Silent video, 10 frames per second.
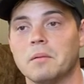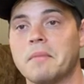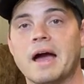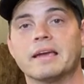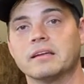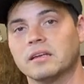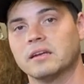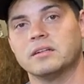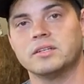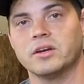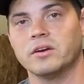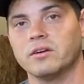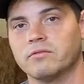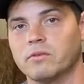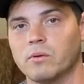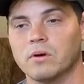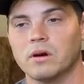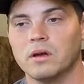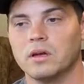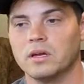immaculate interior
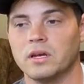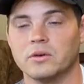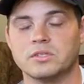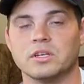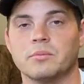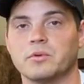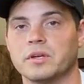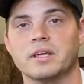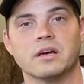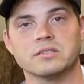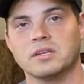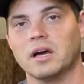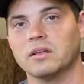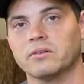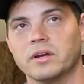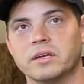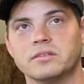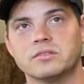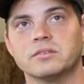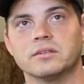for, you know, sub $3,000
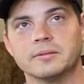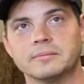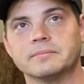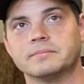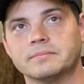range. You know?